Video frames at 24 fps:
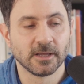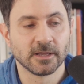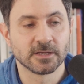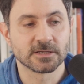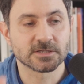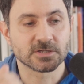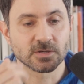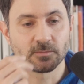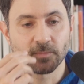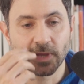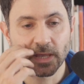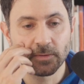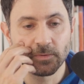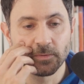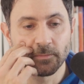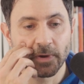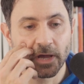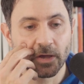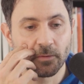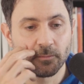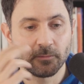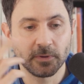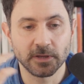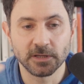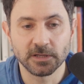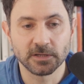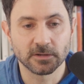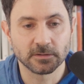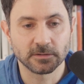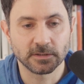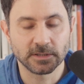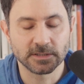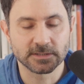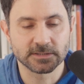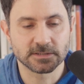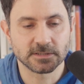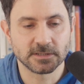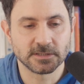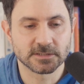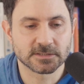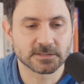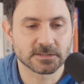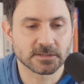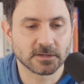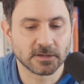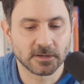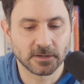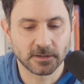so maybe my opinion is
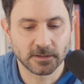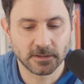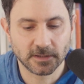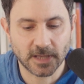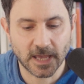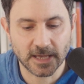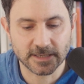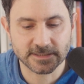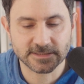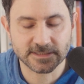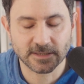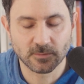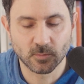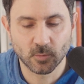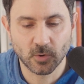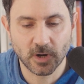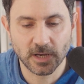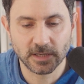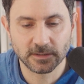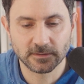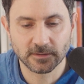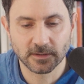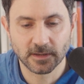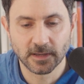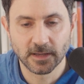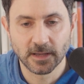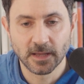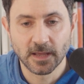is uh, has some weight